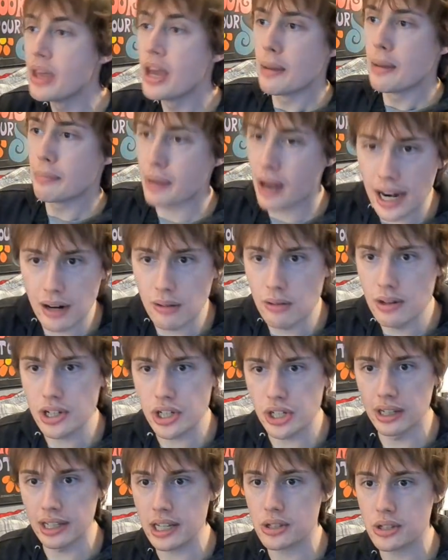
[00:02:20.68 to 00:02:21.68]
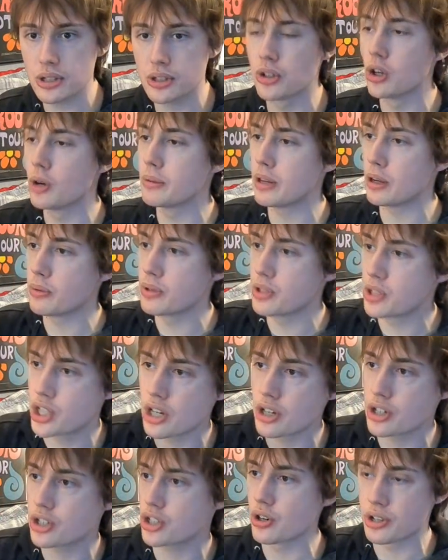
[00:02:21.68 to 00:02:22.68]
But I originally assumed it was
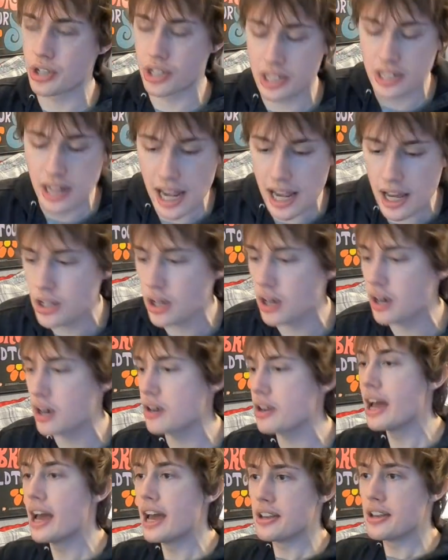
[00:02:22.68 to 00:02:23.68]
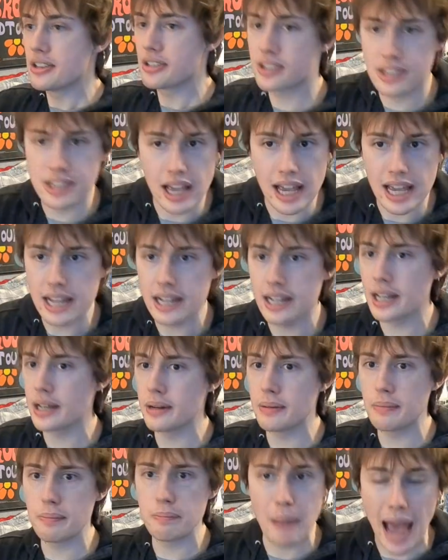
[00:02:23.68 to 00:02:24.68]
just your standard
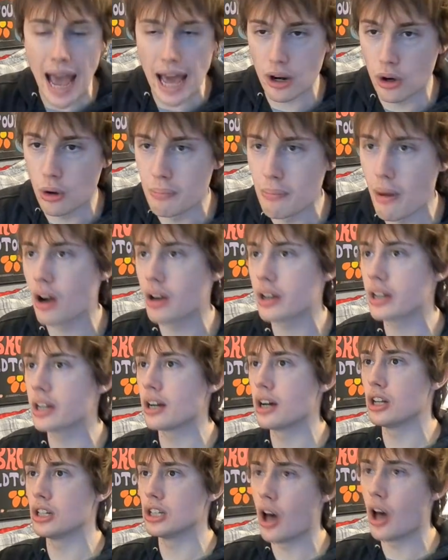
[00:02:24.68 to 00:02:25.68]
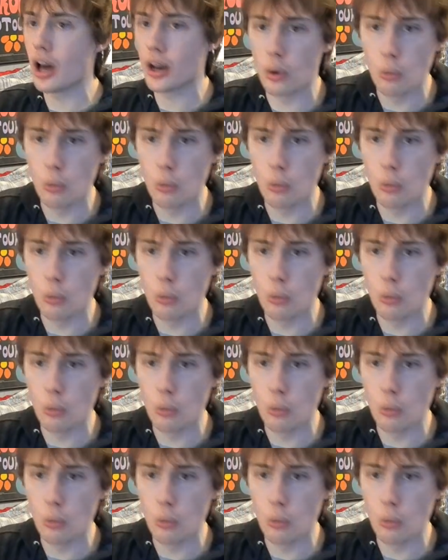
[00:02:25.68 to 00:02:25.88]
seinen battle manga, a lot of